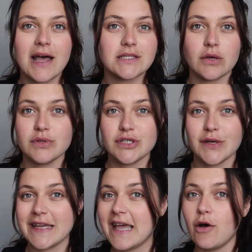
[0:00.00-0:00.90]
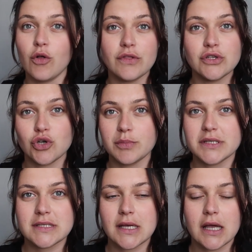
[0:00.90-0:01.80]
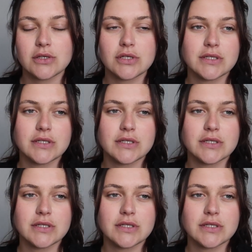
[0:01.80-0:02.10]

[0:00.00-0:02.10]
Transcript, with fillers: as I was doing it on the job as such.